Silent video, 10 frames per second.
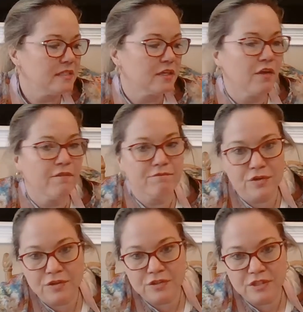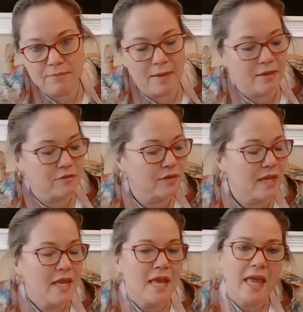is a convergent
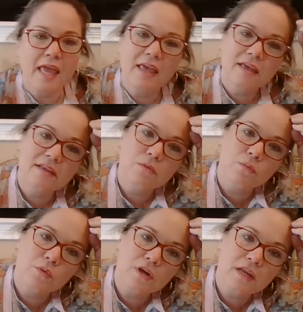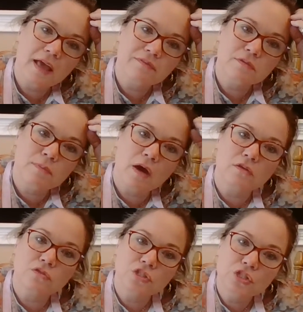boundary. And we're going to have to
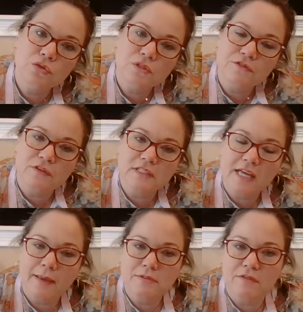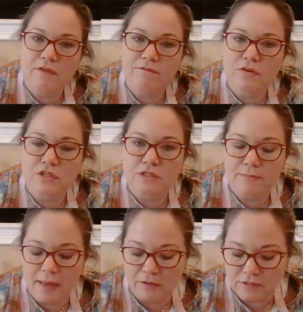model two different types of
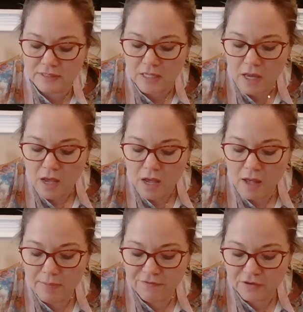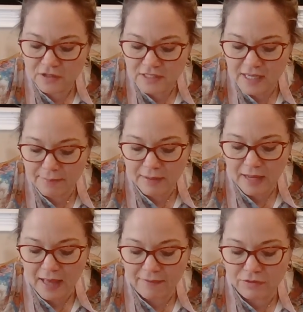convergent boundaries. The first thing I'm
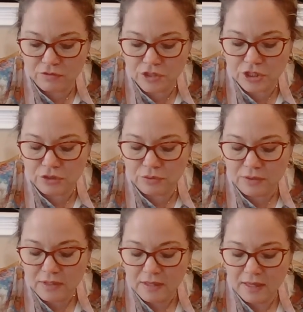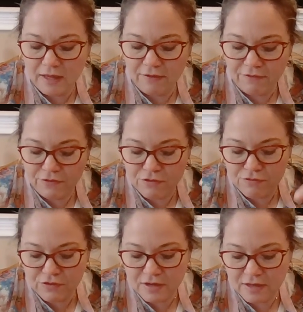going to have you do, if
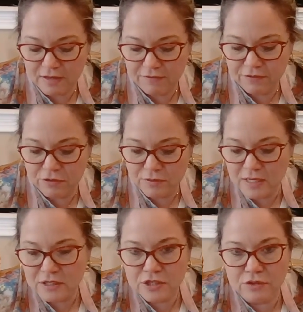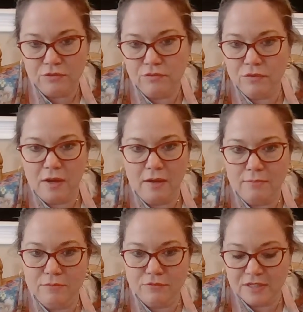you need to
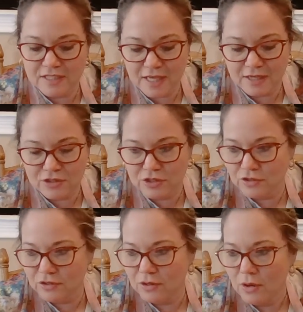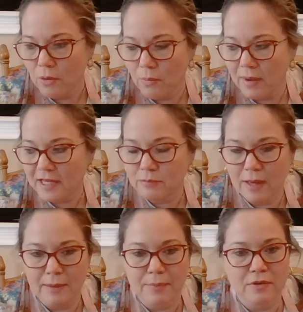reset your wax
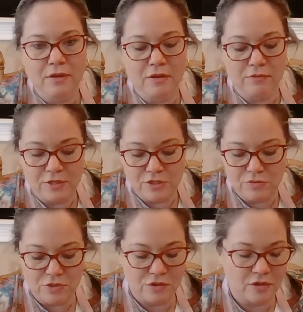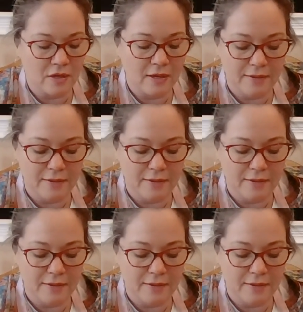paper and redo your,